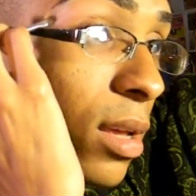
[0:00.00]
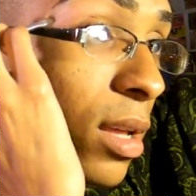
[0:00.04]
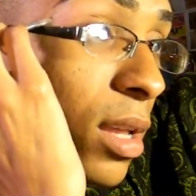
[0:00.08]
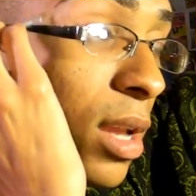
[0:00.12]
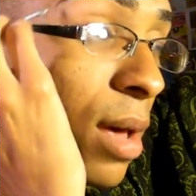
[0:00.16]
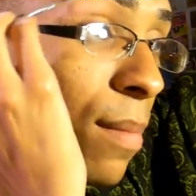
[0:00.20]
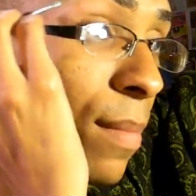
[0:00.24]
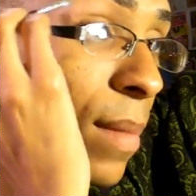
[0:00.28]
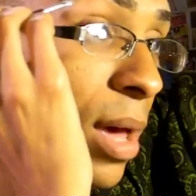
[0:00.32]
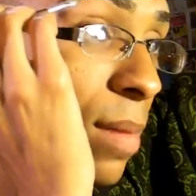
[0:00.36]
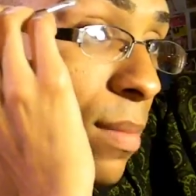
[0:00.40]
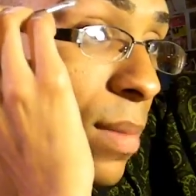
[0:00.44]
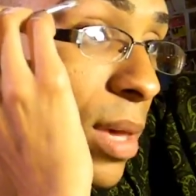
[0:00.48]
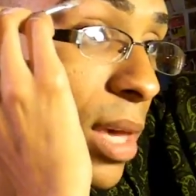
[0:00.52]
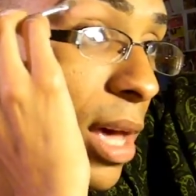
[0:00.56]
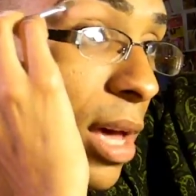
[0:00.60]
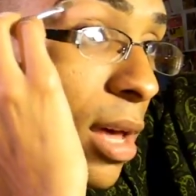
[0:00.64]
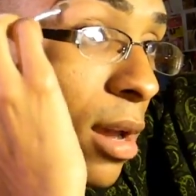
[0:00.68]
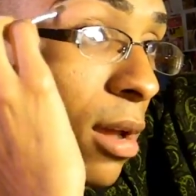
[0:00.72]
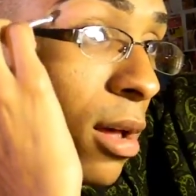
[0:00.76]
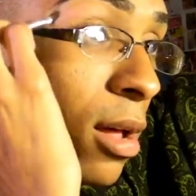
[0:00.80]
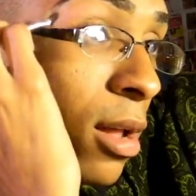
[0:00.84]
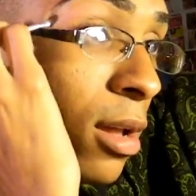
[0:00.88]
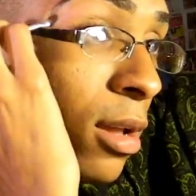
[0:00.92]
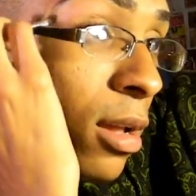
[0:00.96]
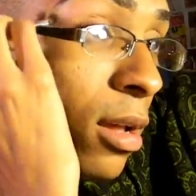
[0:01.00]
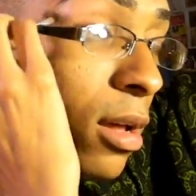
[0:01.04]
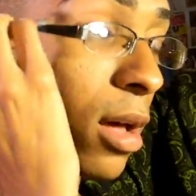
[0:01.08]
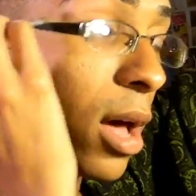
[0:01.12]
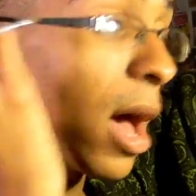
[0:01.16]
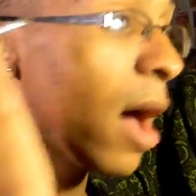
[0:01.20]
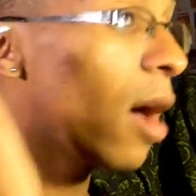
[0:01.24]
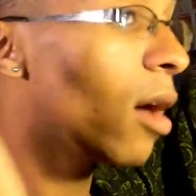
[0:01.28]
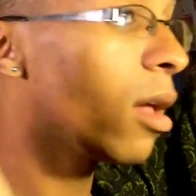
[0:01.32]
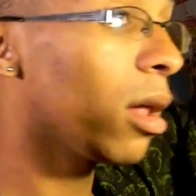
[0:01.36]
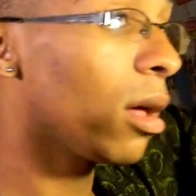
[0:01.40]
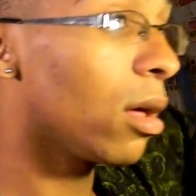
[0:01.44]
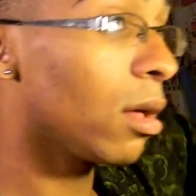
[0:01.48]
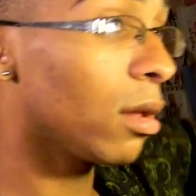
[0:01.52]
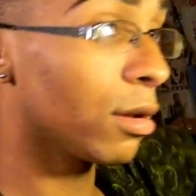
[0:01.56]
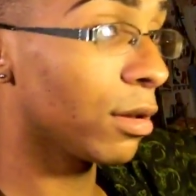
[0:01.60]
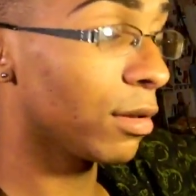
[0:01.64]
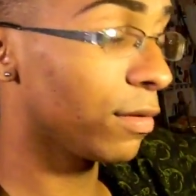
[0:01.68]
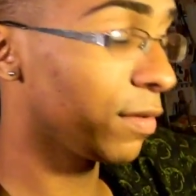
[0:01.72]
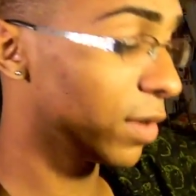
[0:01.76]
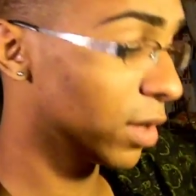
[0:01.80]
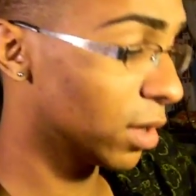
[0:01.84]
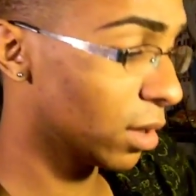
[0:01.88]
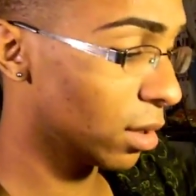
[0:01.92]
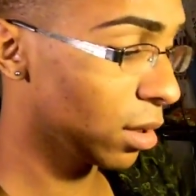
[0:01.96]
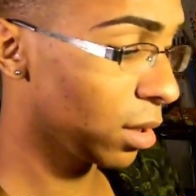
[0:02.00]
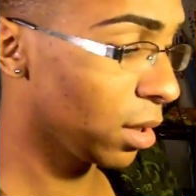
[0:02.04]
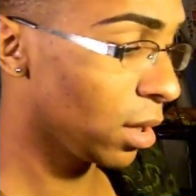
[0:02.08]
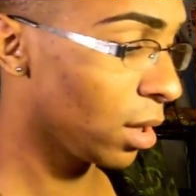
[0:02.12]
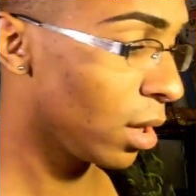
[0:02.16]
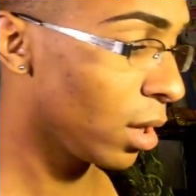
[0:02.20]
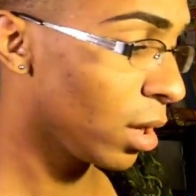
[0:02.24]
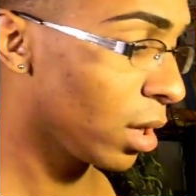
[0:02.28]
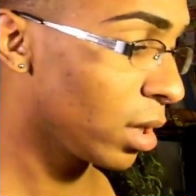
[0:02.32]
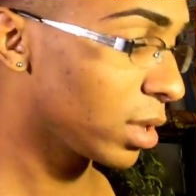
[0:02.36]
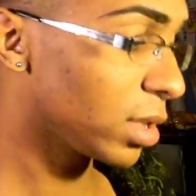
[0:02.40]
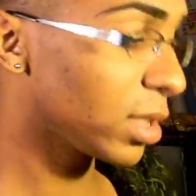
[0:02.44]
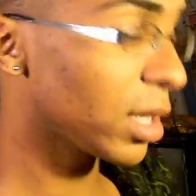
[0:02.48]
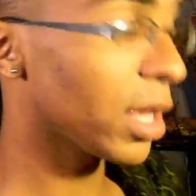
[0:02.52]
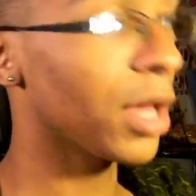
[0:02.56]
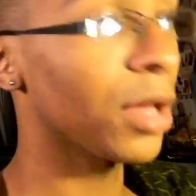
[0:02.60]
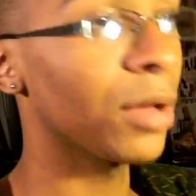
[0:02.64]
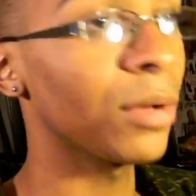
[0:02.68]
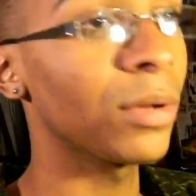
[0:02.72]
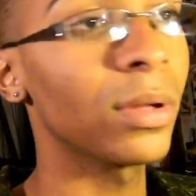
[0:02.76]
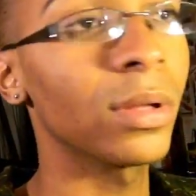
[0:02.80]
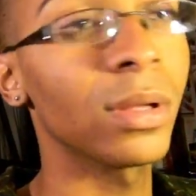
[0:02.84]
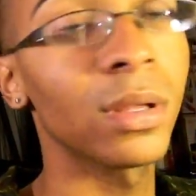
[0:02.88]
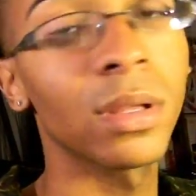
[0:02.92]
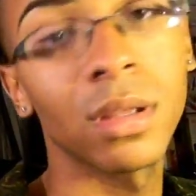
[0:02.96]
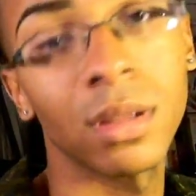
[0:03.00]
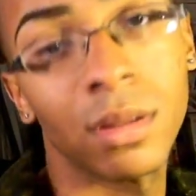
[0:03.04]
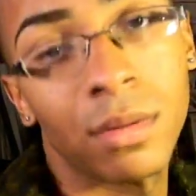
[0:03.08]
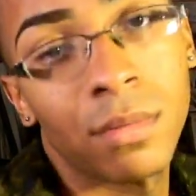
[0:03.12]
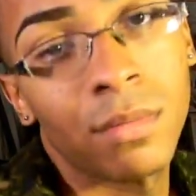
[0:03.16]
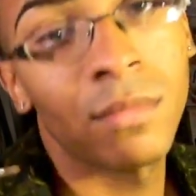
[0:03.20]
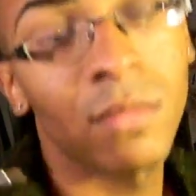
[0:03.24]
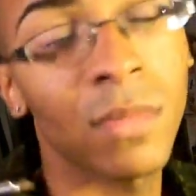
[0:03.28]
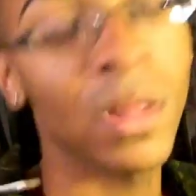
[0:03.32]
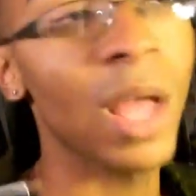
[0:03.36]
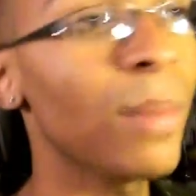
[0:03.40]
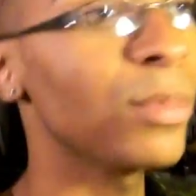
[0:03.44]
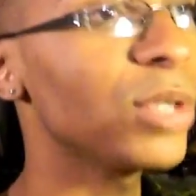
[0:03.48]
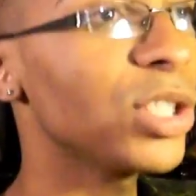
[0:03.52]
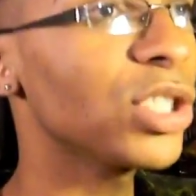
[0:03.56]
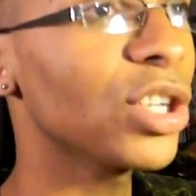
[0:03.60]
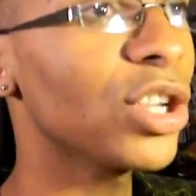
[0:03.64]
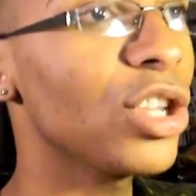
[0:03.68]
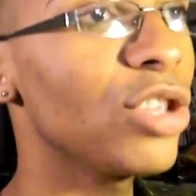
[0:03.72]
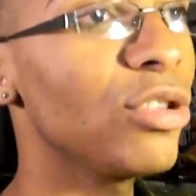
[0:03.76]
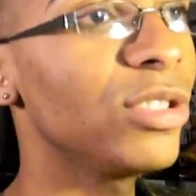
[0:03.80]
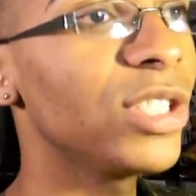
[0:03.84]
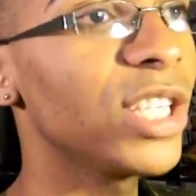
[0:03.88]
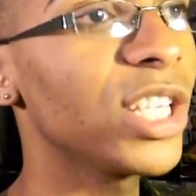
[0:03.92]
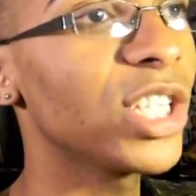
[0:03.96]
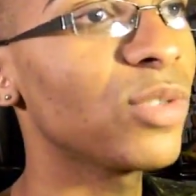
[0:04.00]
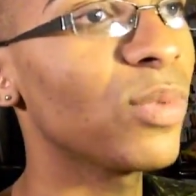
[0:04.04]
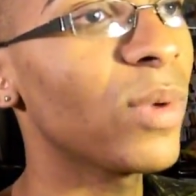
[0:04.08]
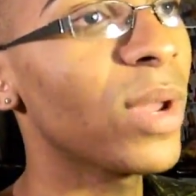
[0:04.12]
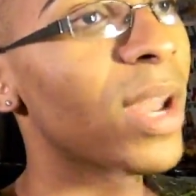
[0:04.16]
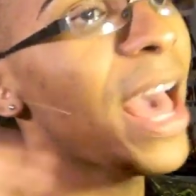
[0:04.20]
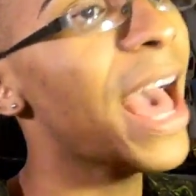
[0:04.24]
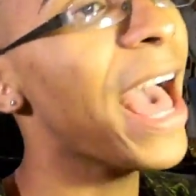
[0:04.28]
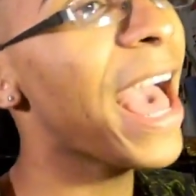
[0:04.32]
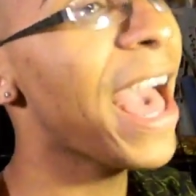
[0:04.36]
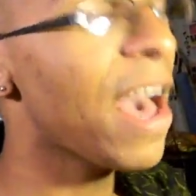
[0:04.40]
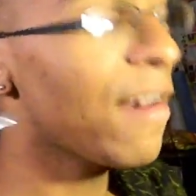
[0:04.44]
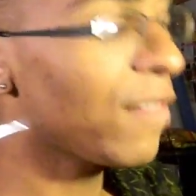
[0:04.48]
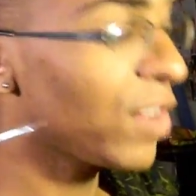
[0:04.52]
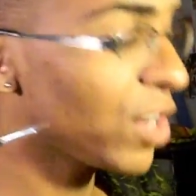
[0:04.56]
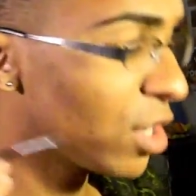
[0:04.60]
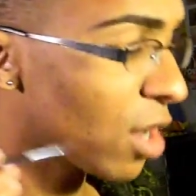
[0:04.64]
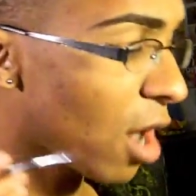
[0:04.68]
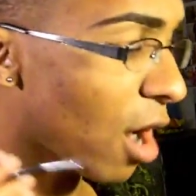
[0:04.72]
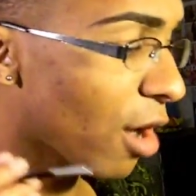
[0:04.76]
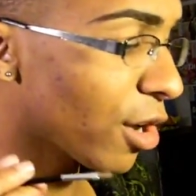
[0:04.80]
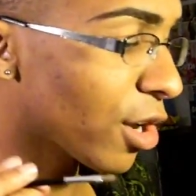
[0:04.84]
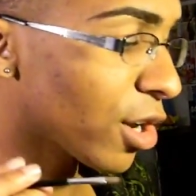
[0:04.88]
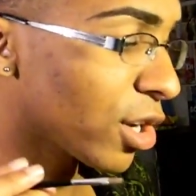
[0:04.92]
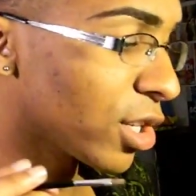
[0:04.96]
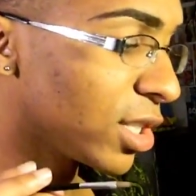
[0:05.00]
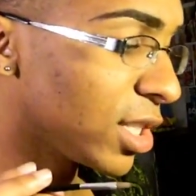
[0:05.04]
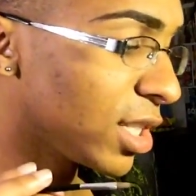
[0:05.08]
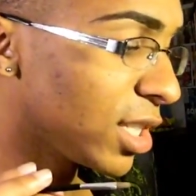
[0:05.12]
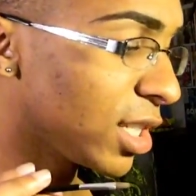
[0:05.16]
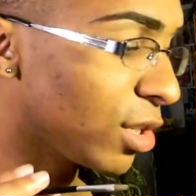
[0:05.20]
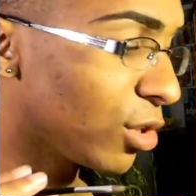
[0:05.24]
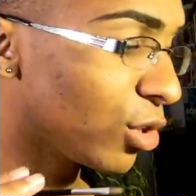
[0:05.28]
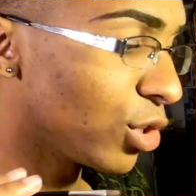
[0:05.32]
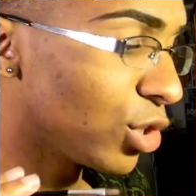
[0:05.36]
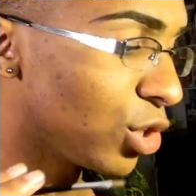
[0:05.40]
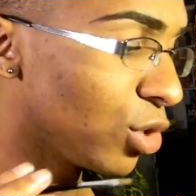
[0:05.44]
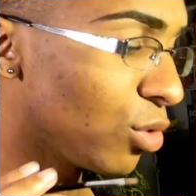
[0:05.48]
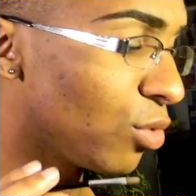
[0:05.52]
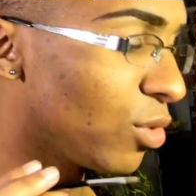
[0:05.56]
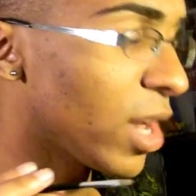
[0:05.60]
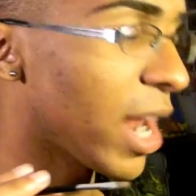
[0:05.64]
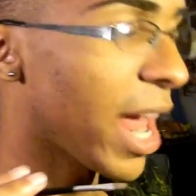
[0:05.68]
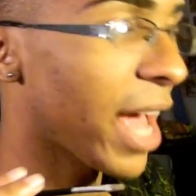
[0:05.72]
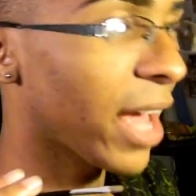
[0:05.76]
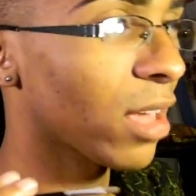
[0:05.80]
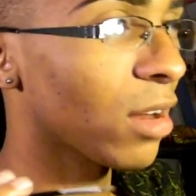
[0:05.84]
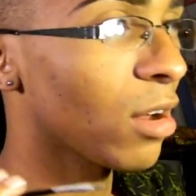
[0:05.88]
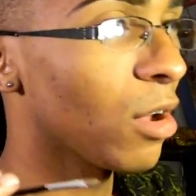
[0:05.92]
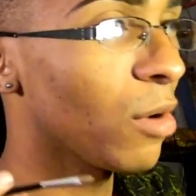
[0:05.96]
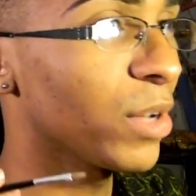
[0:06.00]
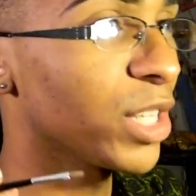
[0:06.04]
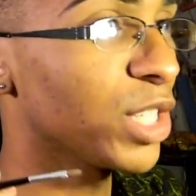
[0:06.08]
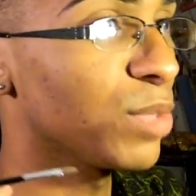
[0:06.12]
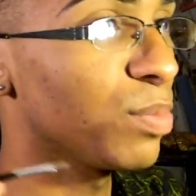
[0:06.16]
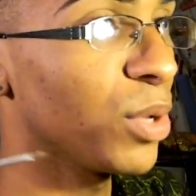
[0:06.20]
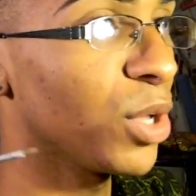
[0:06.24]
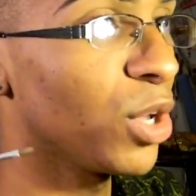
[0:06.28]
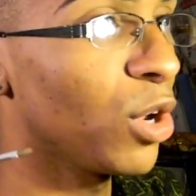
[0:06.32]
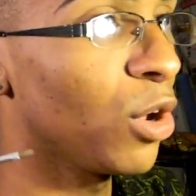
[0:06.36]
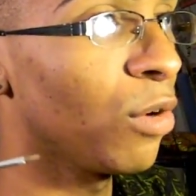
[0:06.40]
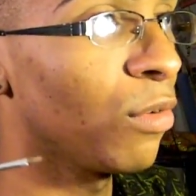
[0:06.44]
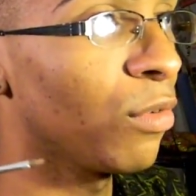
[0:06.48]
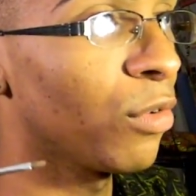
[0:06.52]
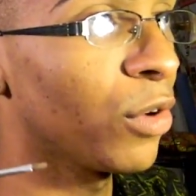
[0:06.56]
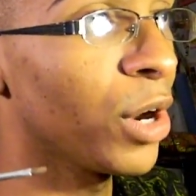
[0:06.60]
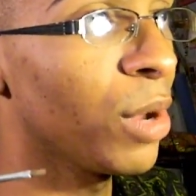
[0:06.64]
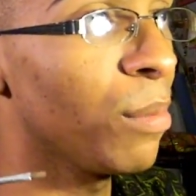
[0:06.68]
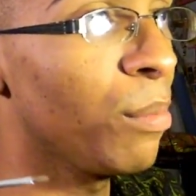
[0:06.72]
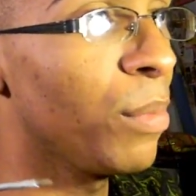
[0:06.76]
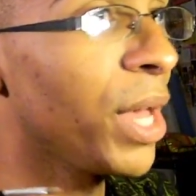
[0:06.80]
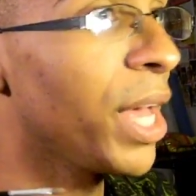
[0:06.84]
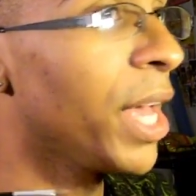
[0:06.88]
And I might be out all of it. So I'm just gonna use this one. I have a darker concealer too that I can always put over it.